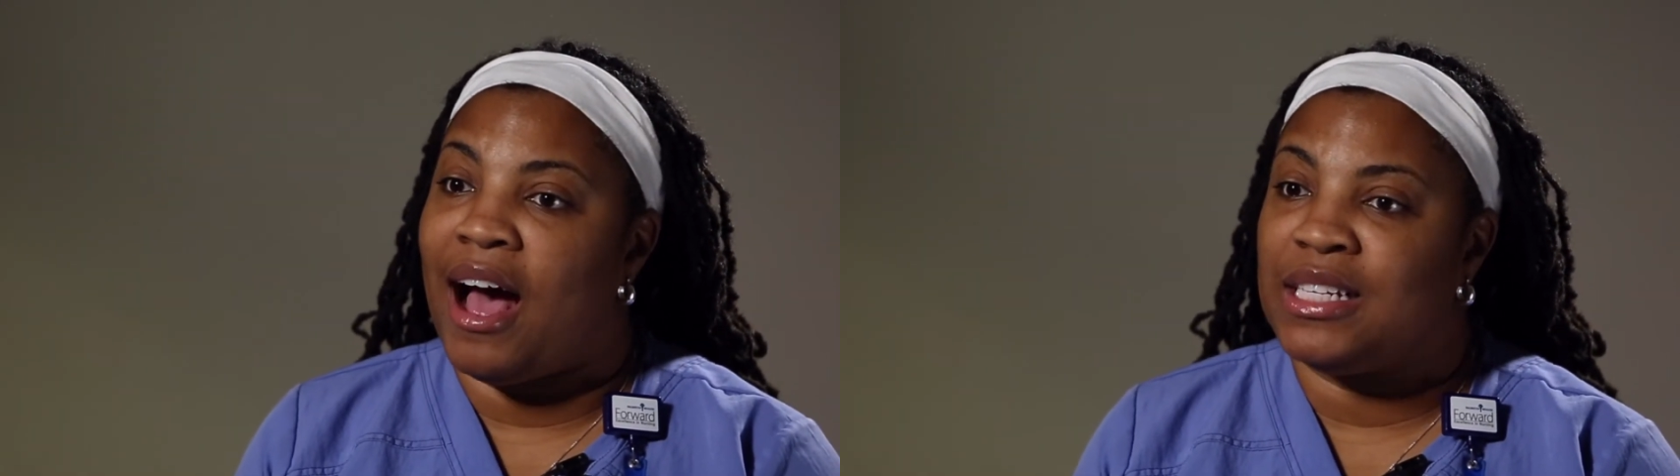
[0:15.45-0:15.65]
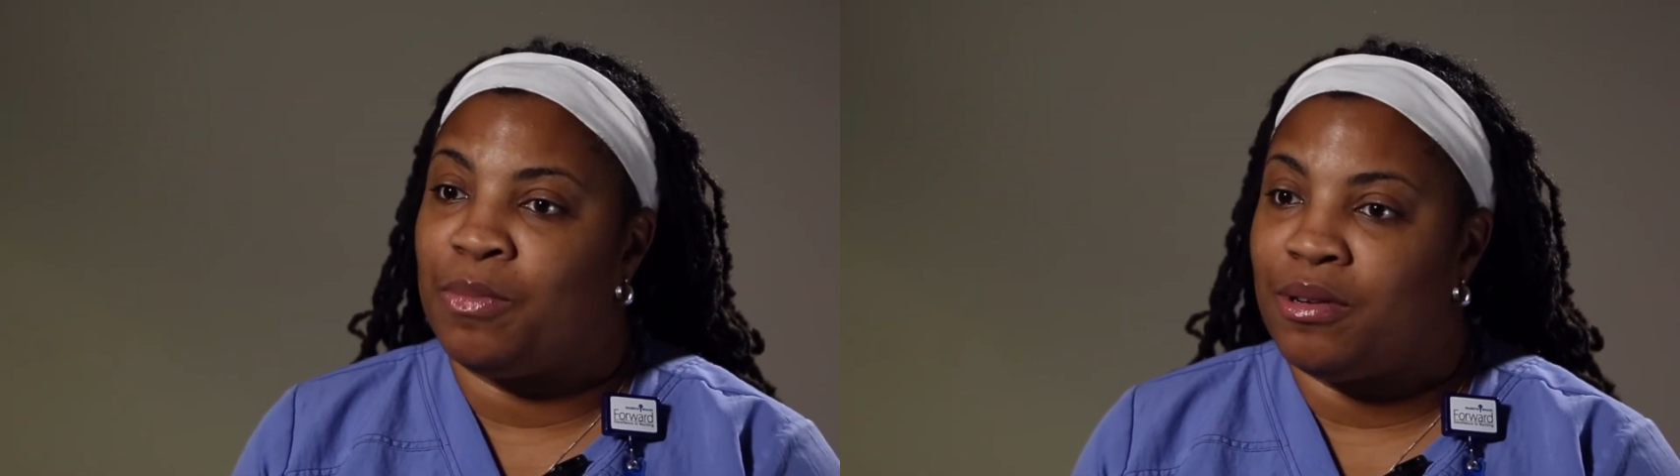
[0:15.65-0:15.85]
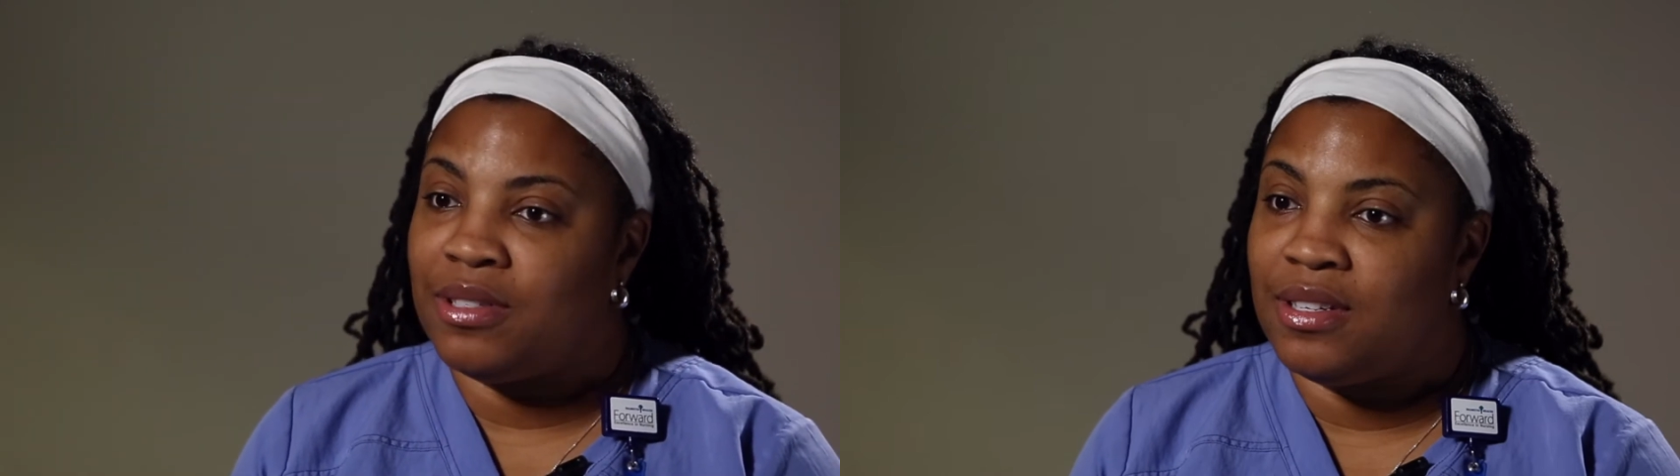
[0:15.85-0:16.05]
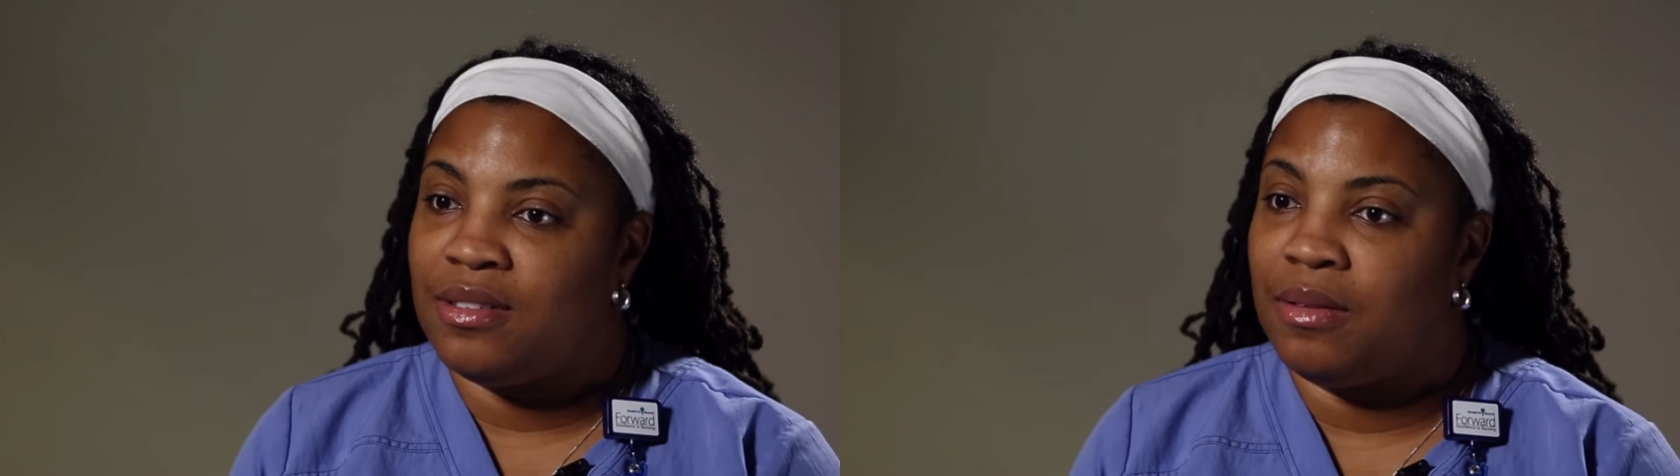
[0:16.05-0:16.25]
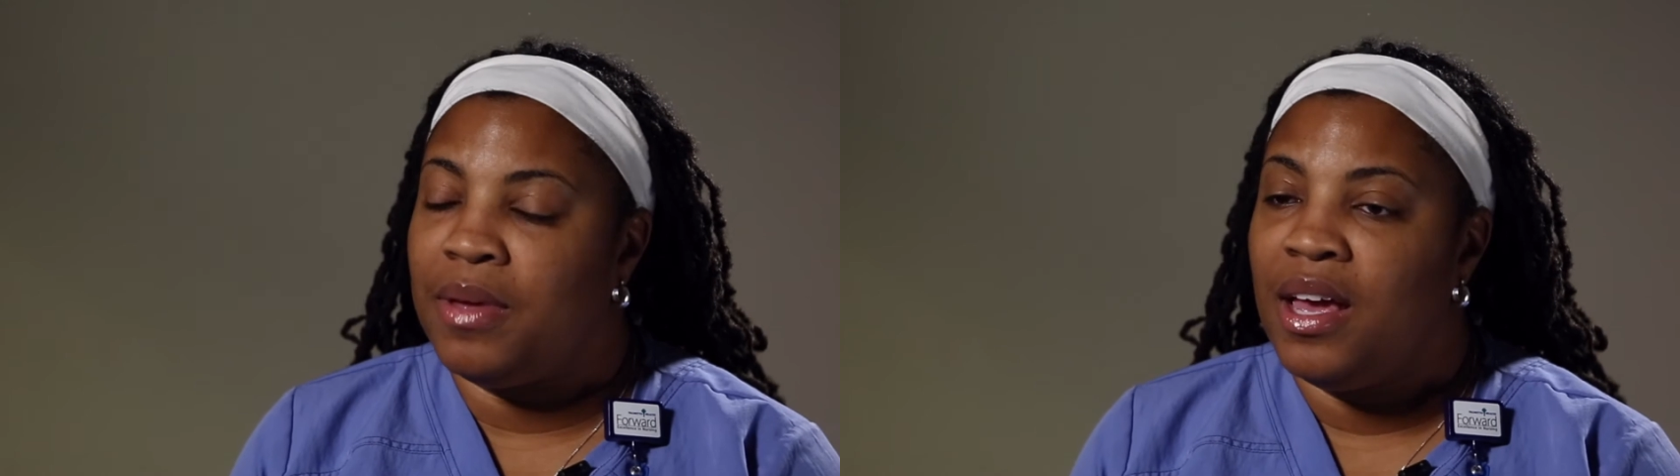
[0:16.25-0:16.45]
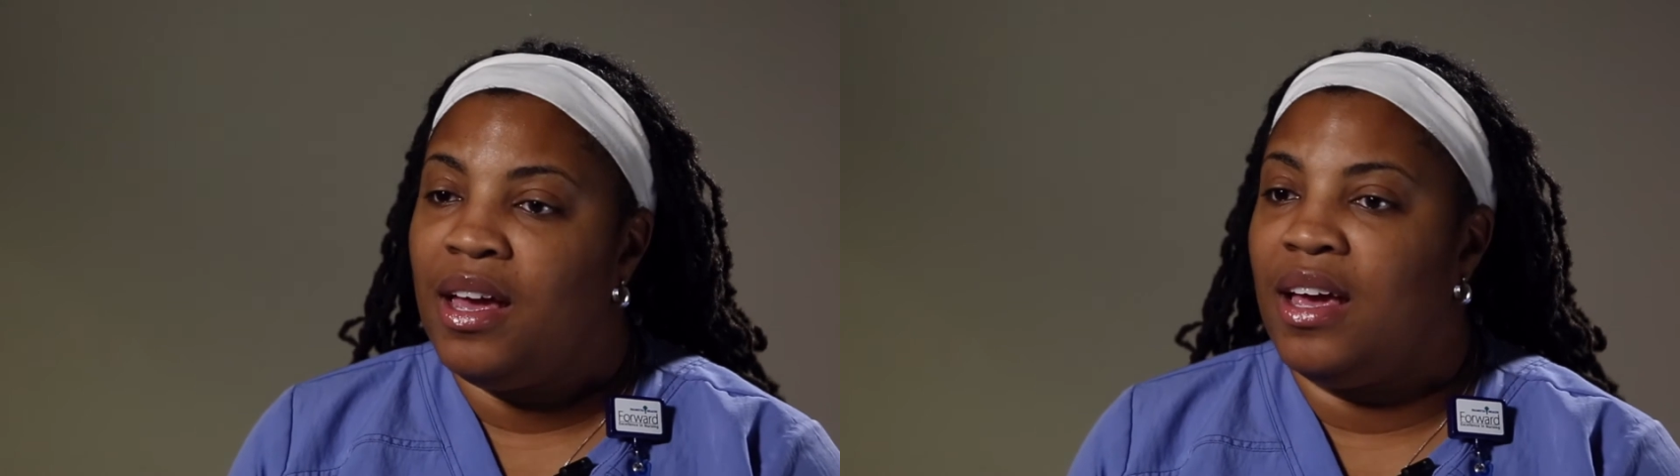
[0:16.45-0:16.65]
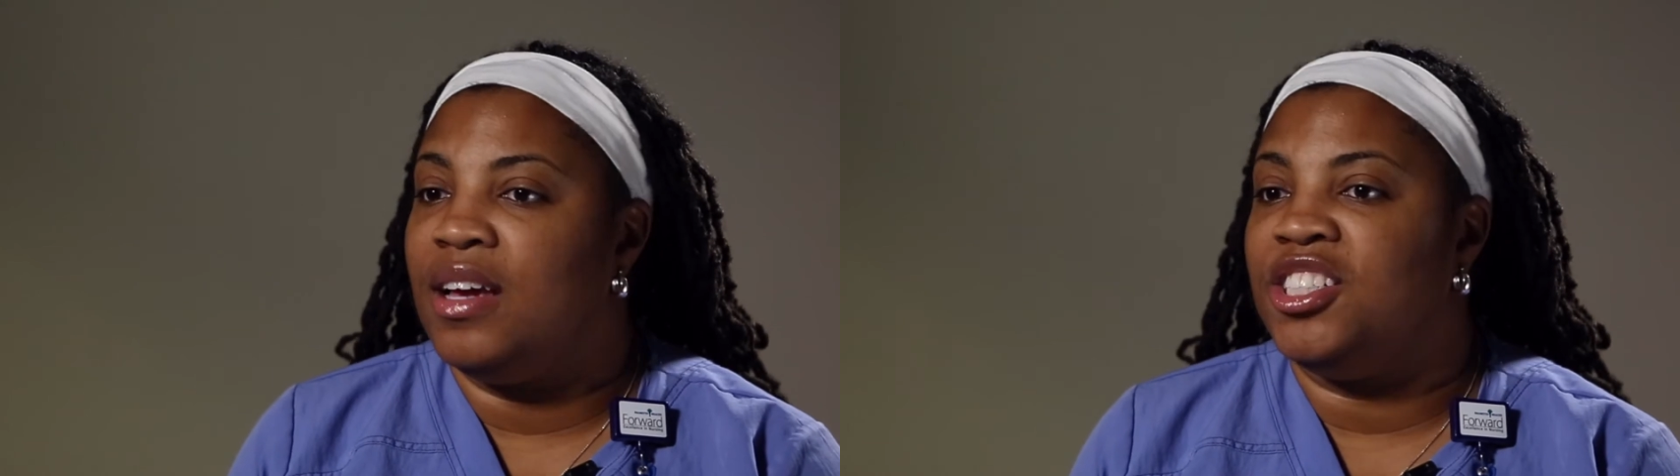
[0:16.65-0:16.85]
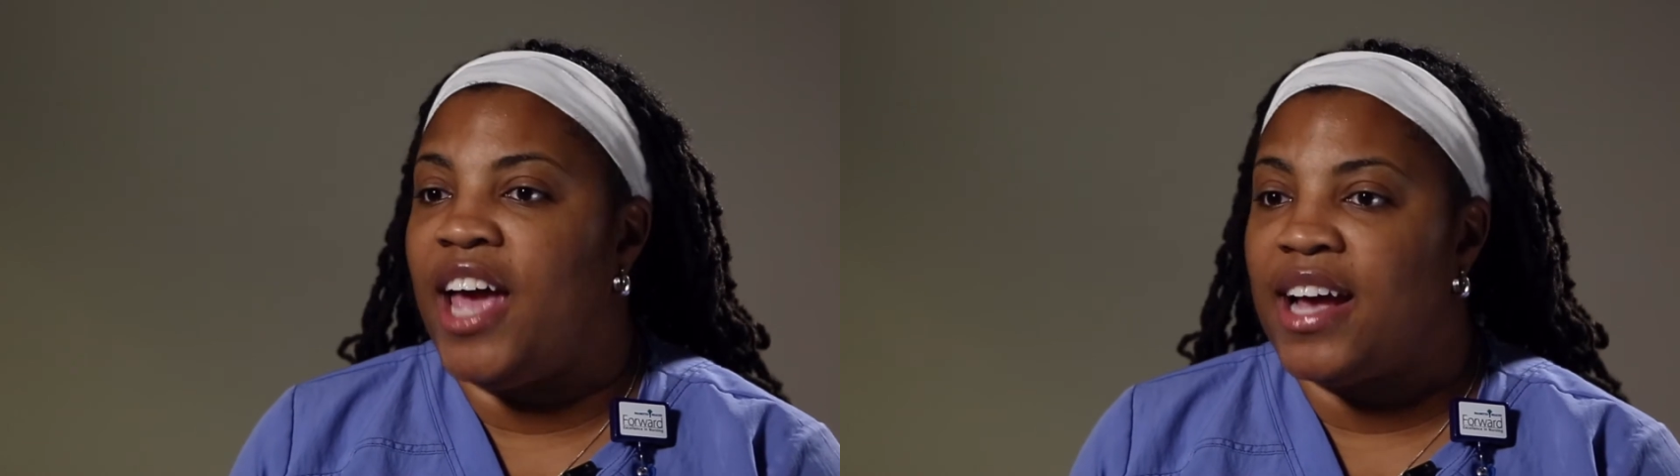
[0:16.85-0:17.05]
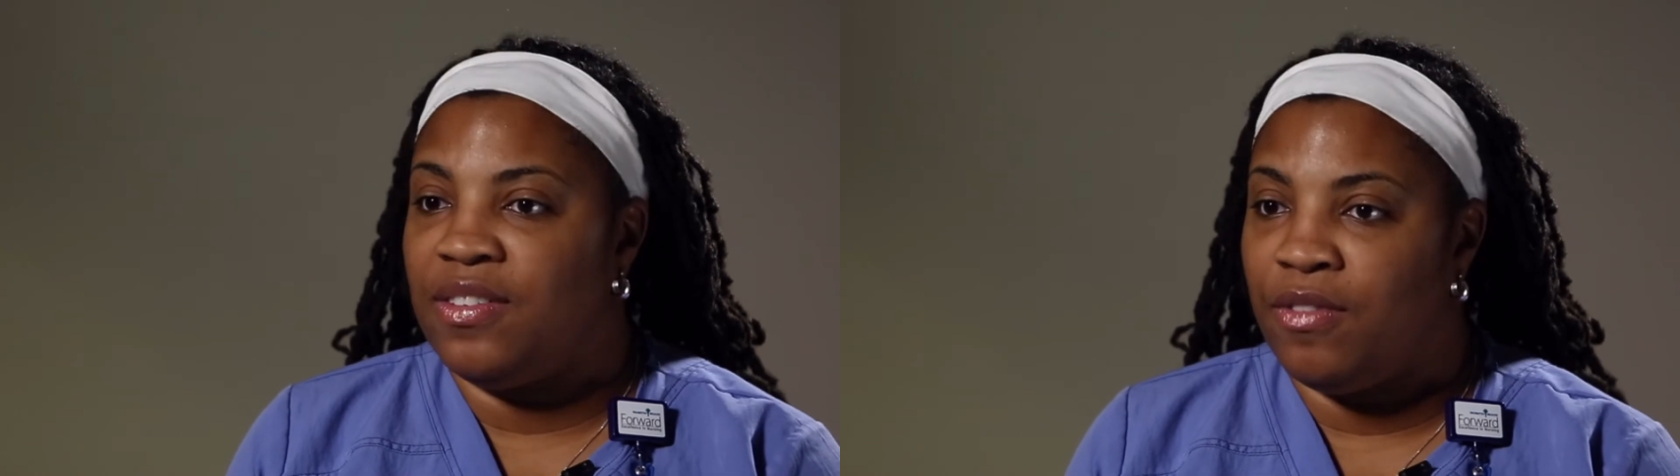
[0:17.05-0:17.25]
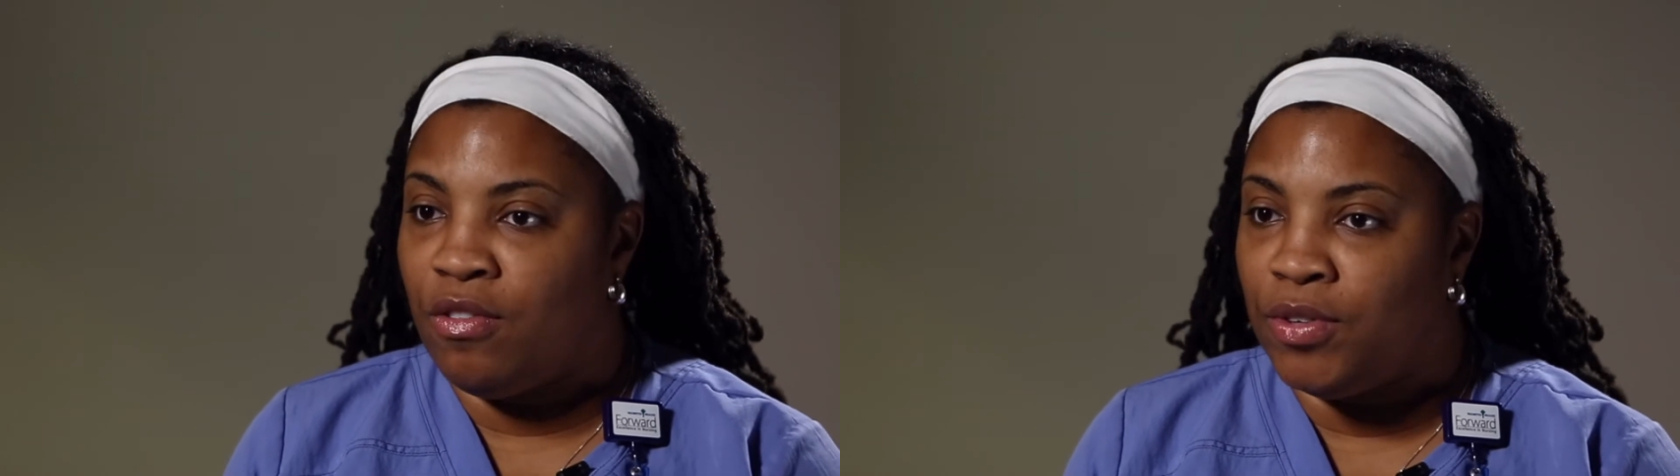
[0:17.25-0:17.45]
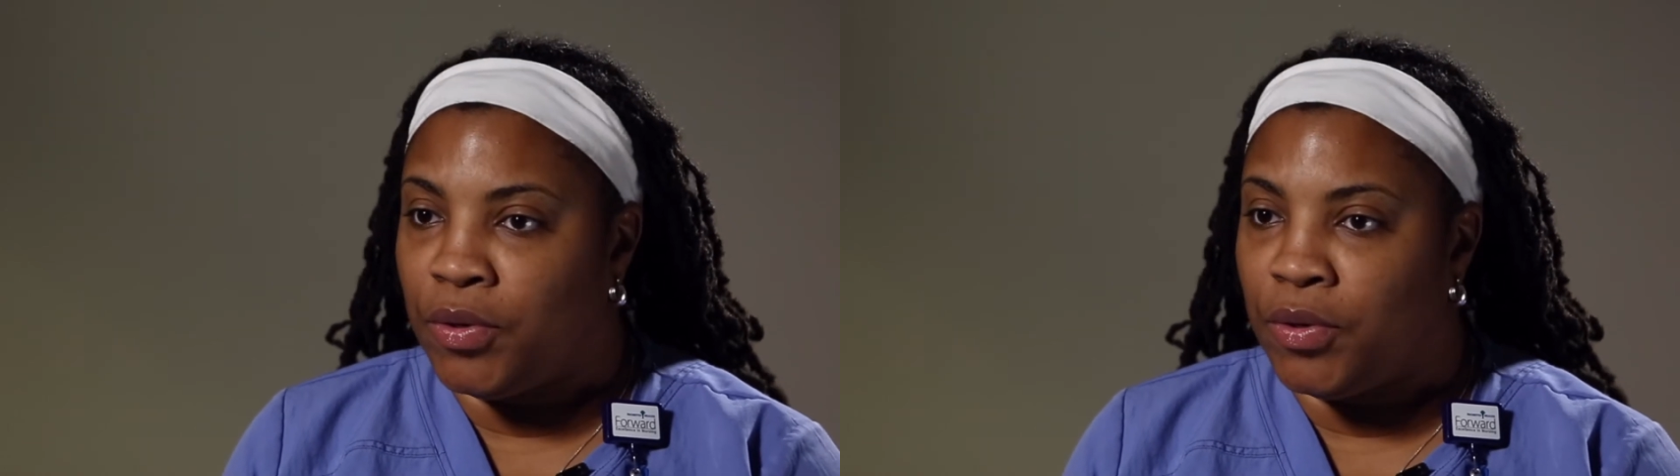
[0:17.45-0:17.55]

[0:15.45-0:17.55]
hospital system in Jacksonville,